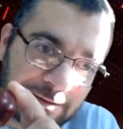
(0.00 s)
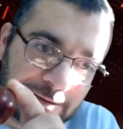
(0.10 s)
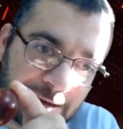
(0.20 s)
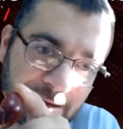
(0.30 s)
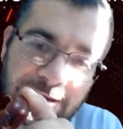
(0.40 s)

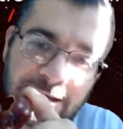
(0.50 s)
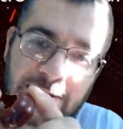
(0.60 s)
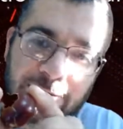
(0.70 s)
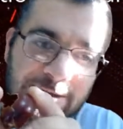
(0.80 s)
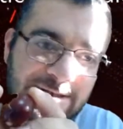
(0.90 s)
You can't
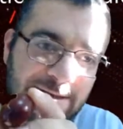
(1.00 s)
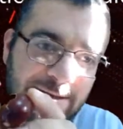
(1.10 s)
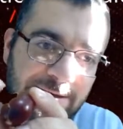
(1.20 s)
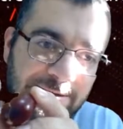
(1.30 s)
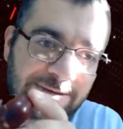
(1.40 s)
really see
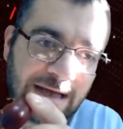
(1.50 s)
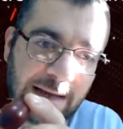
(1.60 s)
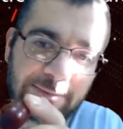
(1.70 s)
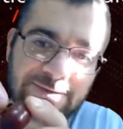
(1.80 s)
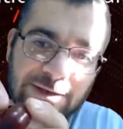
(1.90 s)
the top because